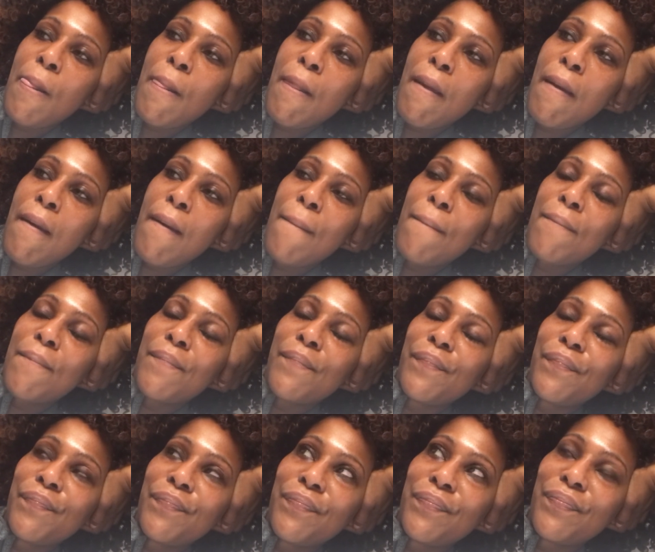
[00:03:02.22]

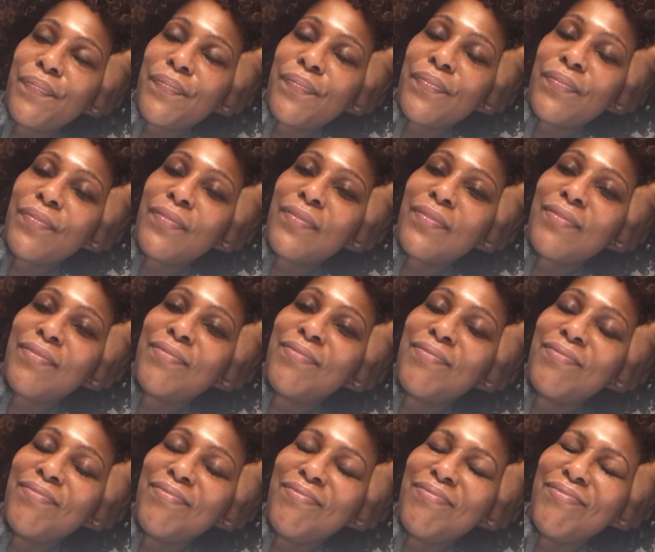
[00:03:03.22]

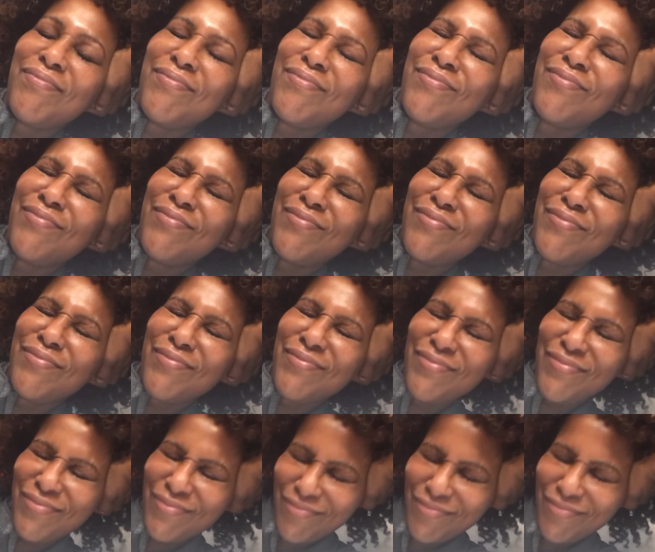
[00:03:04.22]
[no speech]